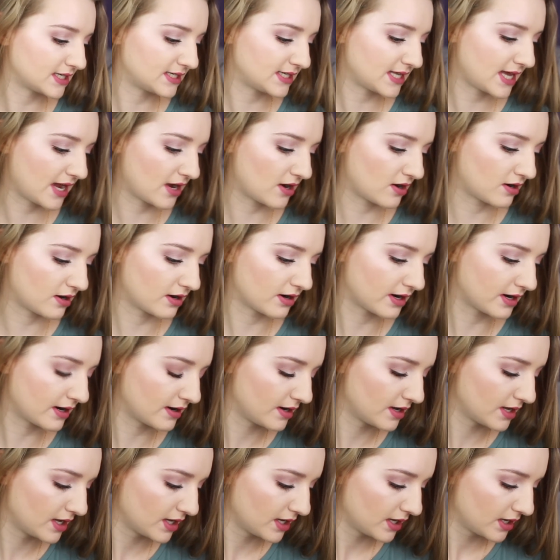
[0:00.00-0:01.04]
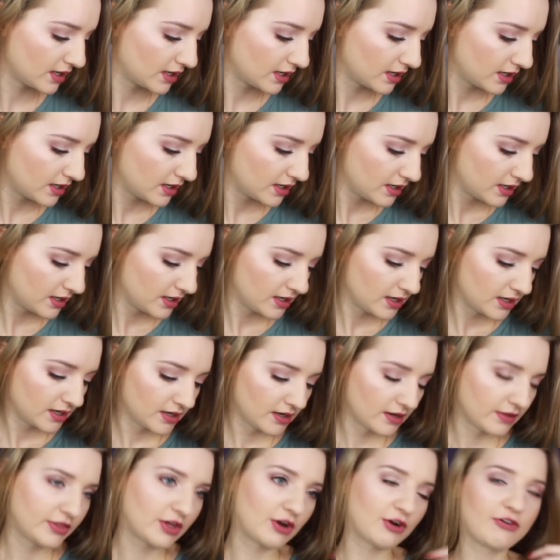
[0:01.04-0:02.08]
because
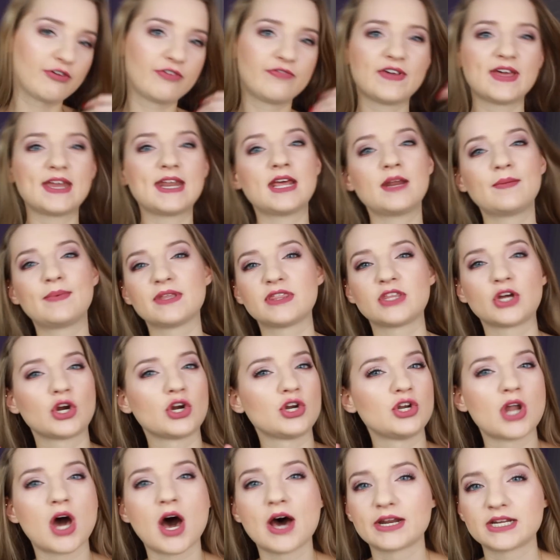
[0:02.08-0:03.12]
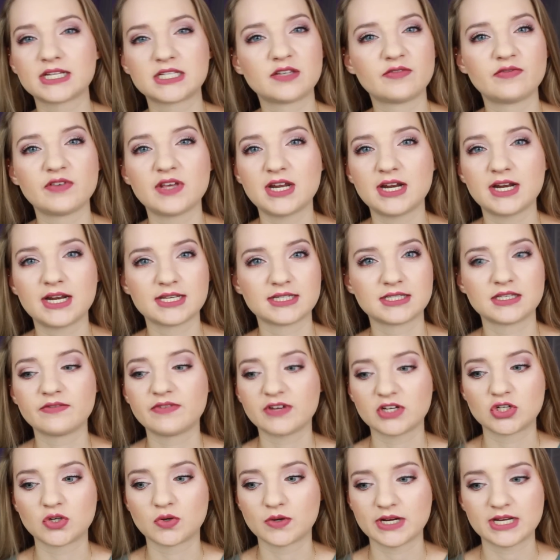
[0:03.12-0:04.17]
they're fitted, but they're not as fitted as the
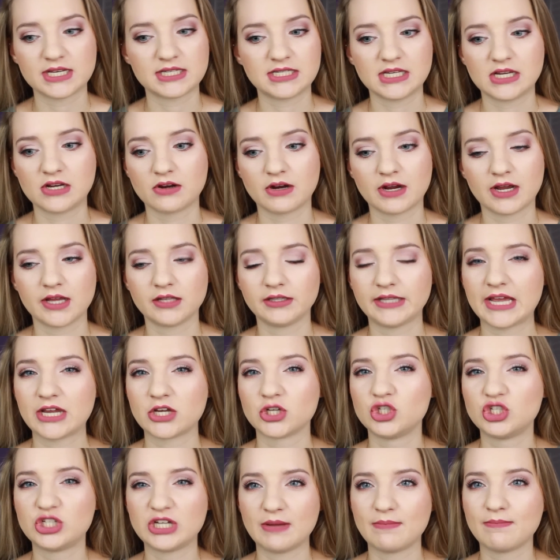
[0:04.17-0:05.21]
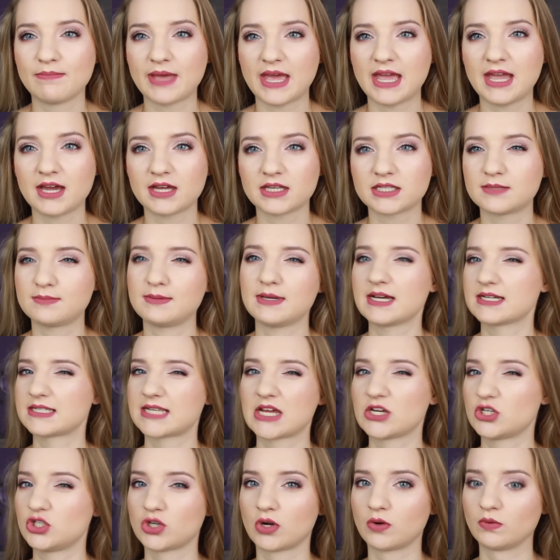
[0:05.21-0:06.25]
Victoria's Secret like gym pants because
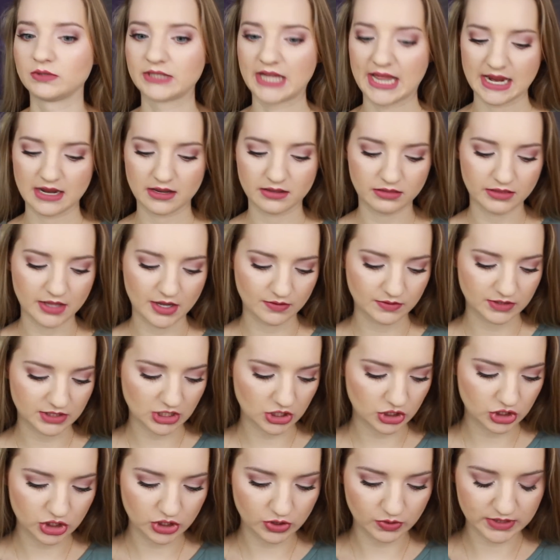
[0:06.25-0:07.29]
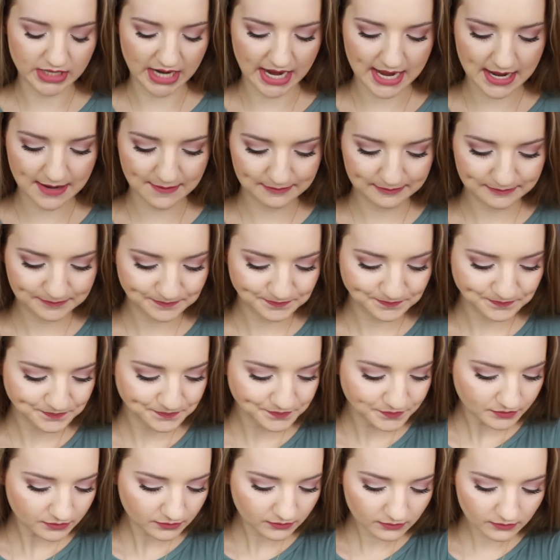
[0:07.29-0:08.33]
I don't like those. They're too tight.
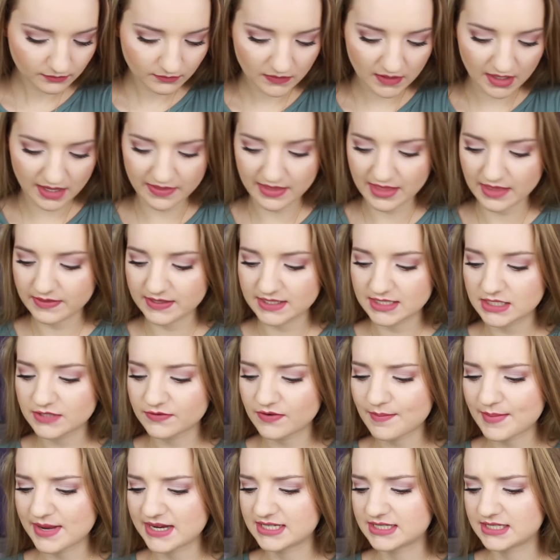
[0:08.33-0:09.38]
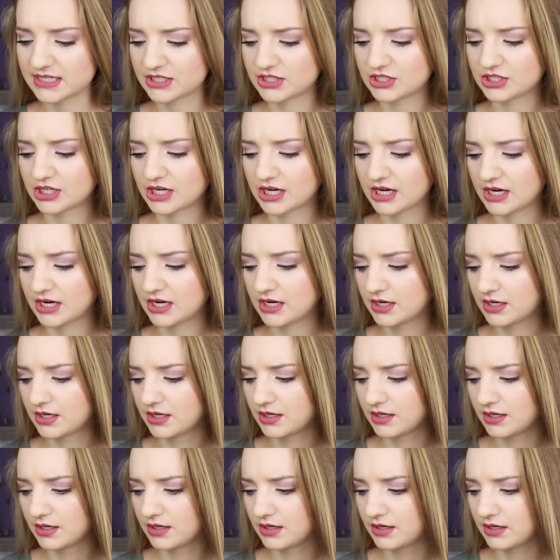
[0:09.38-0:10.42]
And then this is from my sister,
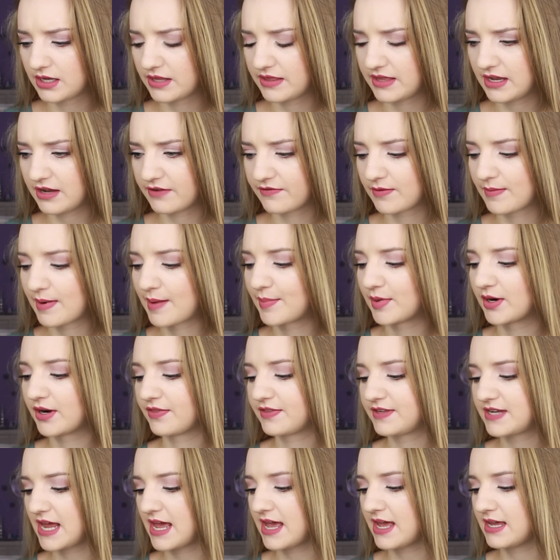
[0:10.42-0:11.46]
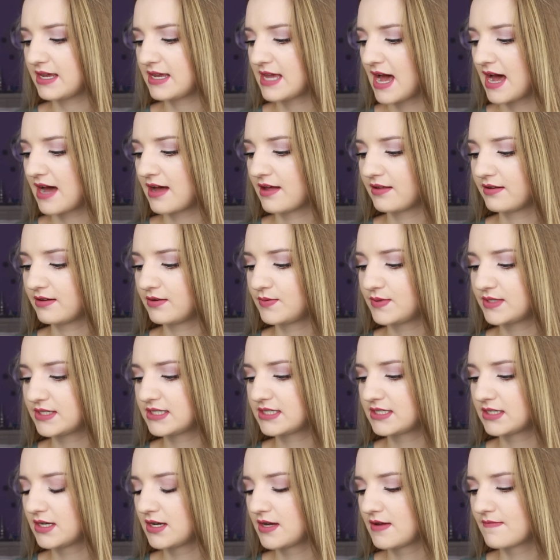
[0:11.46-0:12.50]
I think for my birthday. Yeah, it
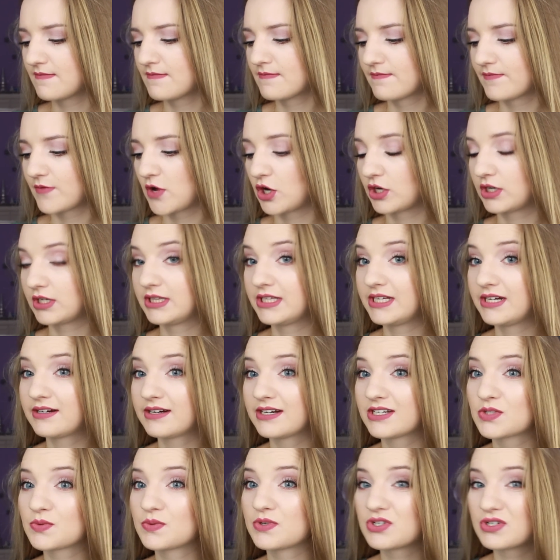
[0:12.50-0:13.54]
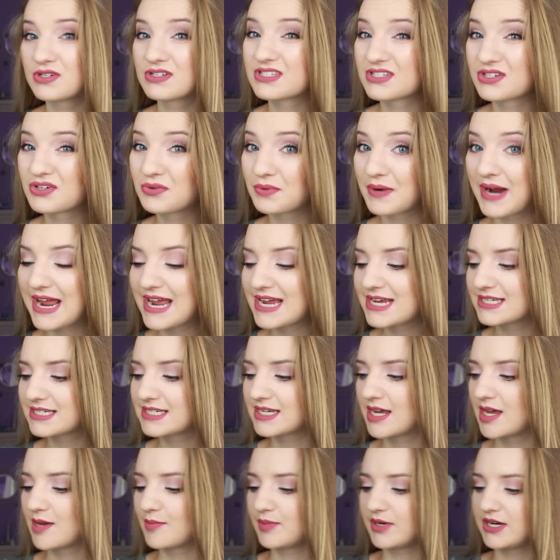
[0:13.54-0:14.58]
was on clearance, which is
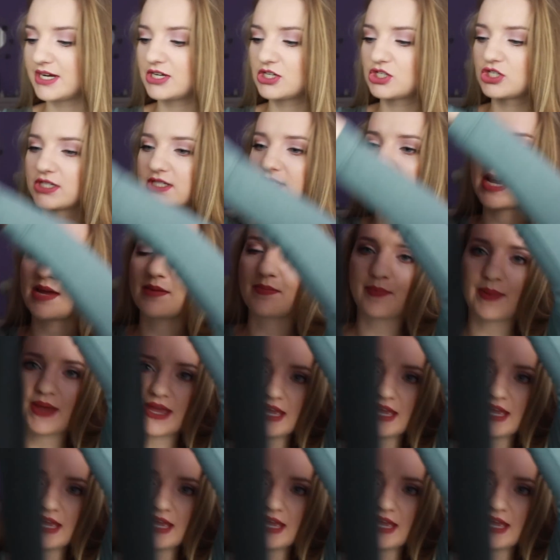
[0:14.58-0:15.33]
great, but it is just a